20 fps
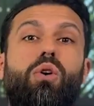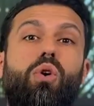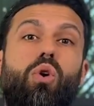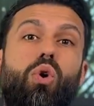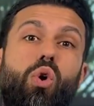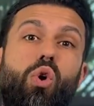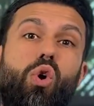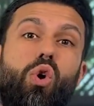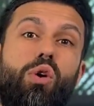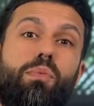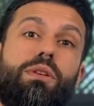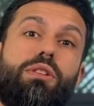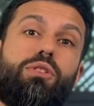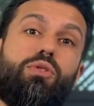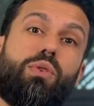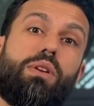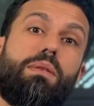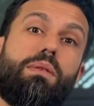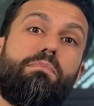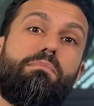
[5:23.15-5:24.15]
or
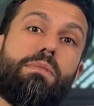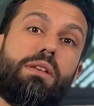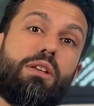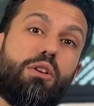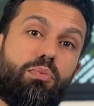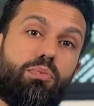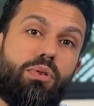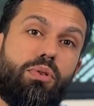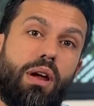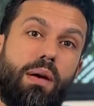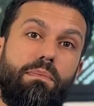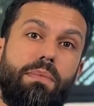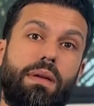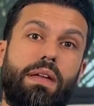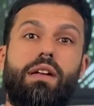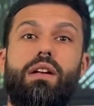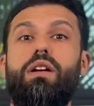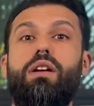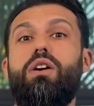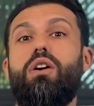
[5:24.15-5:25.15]
between meal
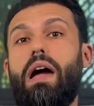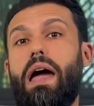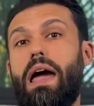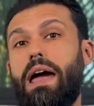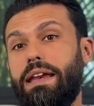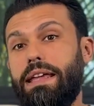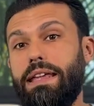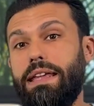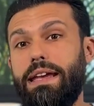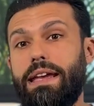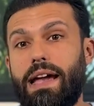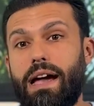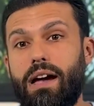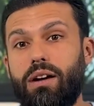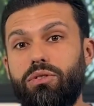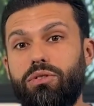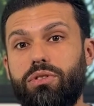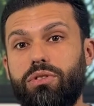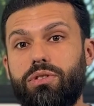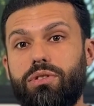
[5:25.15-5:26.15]
prepping and eating
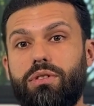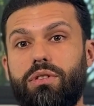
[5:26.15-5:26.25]
out?